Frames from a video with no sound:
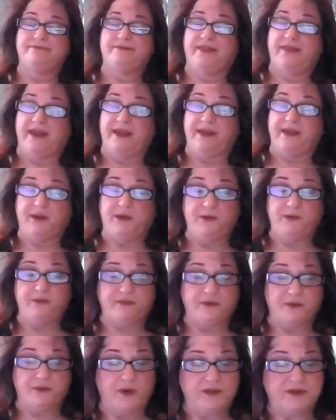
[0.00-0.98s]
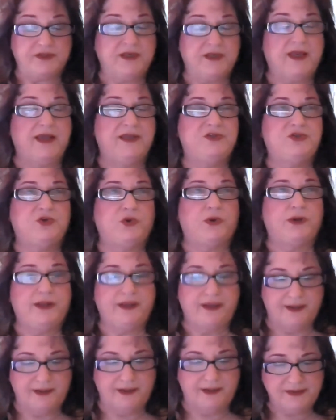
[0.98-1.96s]
thank you for once again
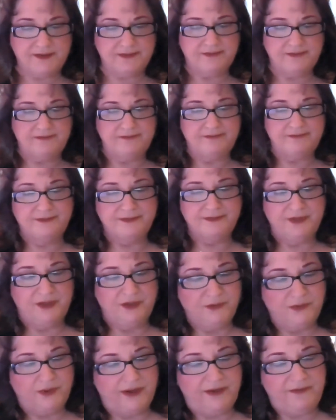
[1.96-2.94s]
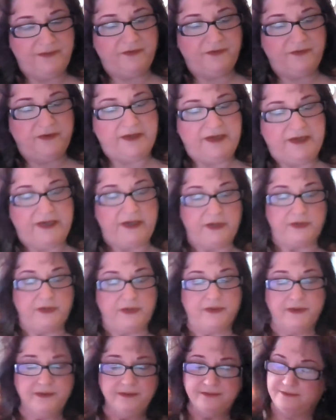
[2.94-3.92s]
joining us right
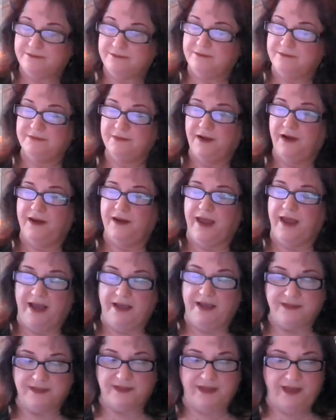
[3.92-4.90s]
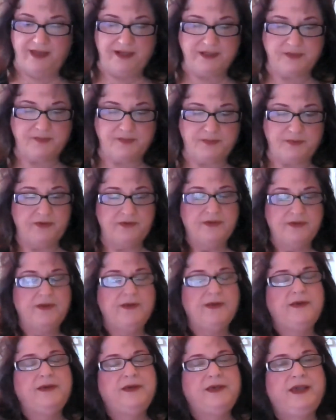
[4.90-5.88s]
here on Ask the Expert.
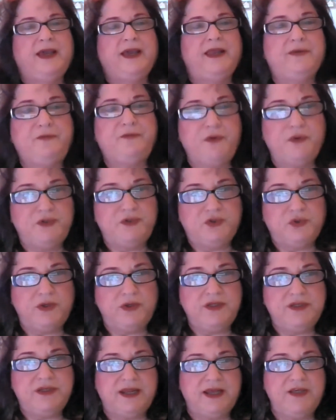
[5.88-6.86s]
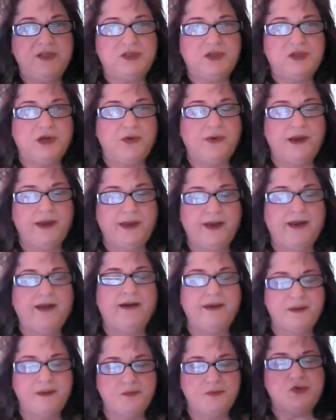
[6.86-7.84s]
And if you enjoyed today's show, and
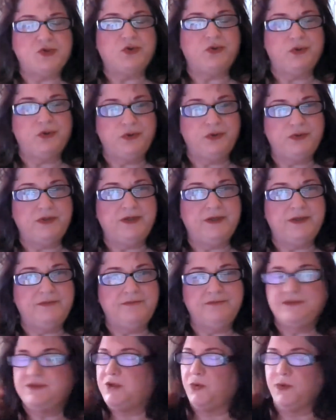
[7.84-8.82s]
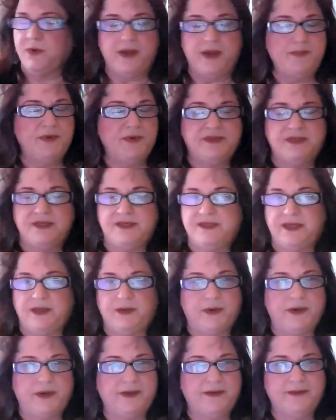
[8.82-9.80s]
I am sure you did, don't keep us a
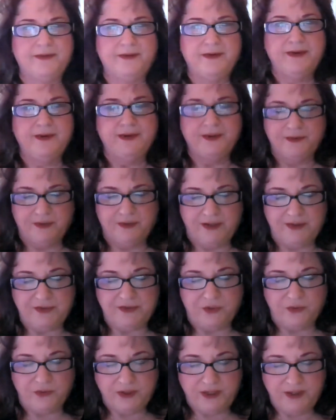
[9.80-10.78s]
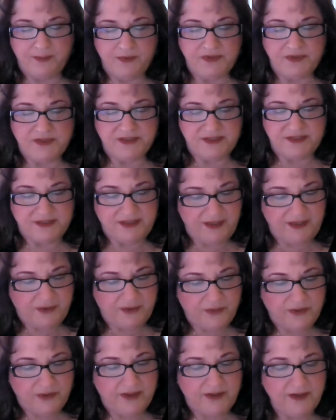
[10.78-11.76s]
secret. Right? Don't keep us a
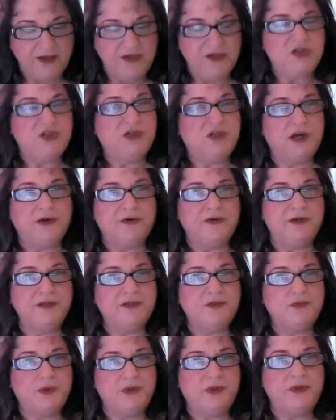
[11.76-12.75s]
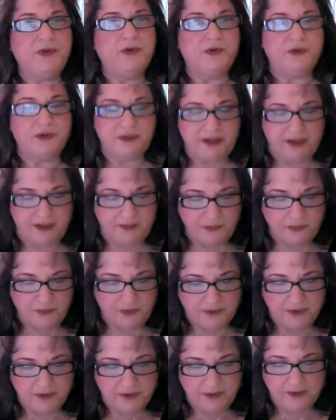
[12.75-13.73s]
secret. Share us with your
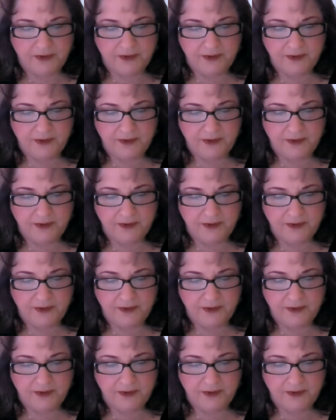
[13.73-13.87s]
network.